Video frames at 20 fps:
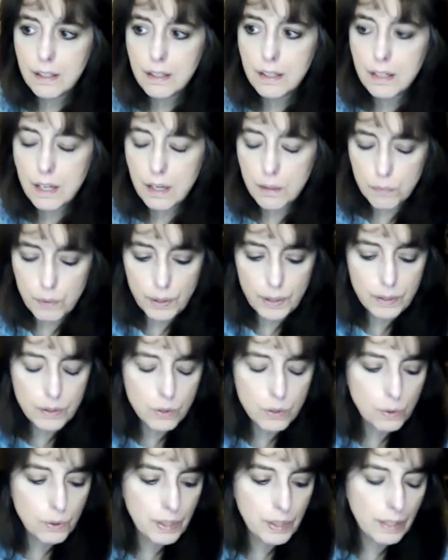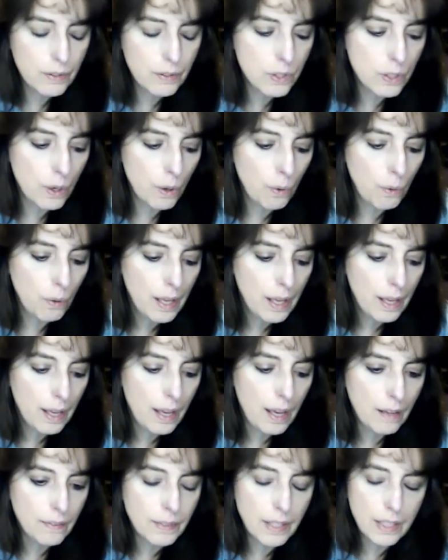I really do think so.
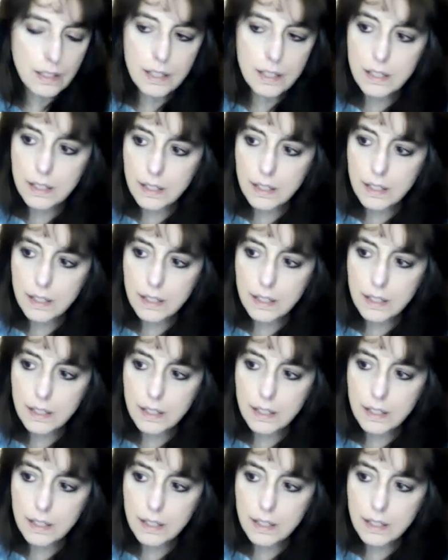And they needed